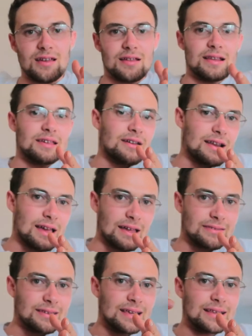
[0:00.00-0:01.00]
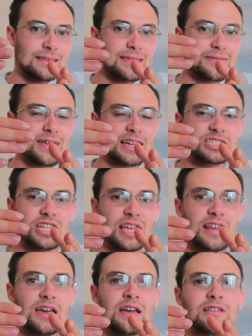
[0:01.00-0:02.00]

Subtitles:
at an intersection,